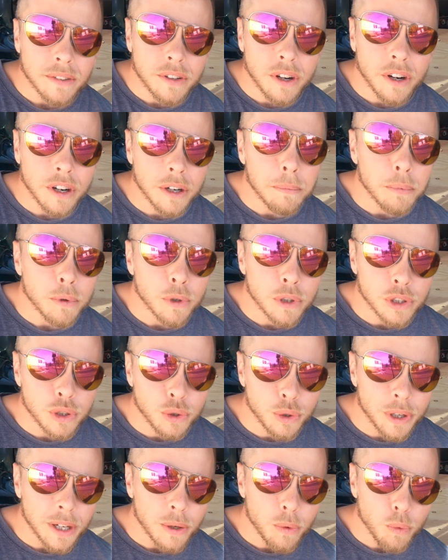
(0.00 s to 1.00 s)
cardboard
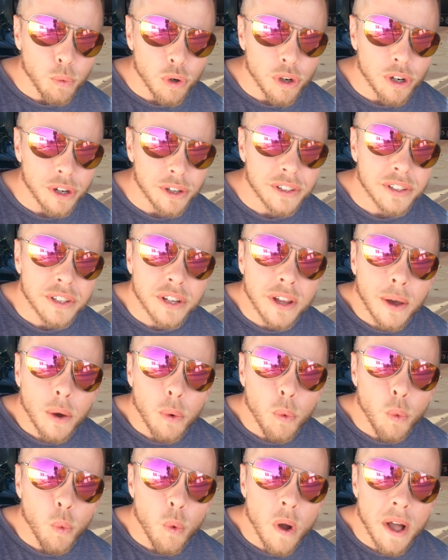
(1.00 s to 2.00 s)
trick worked
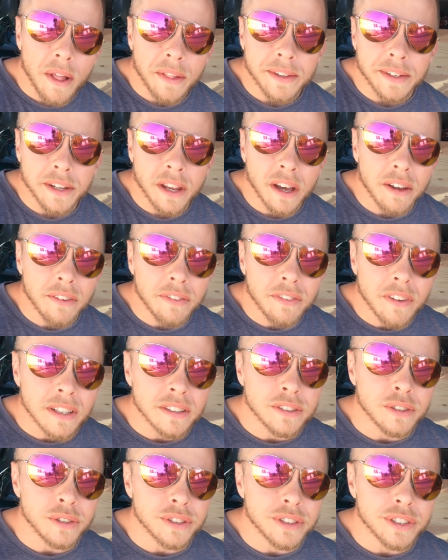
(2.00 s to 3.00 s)
well enough. As
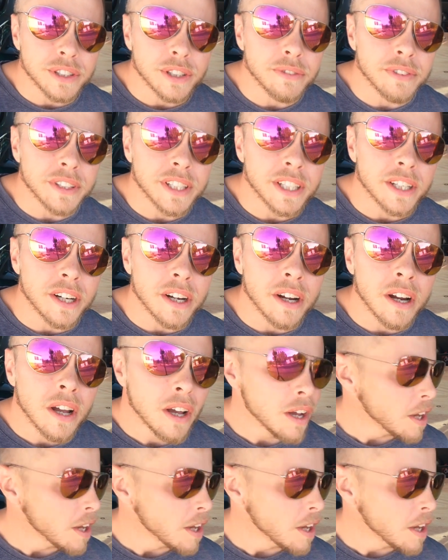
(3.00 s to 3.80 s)
you can see over here,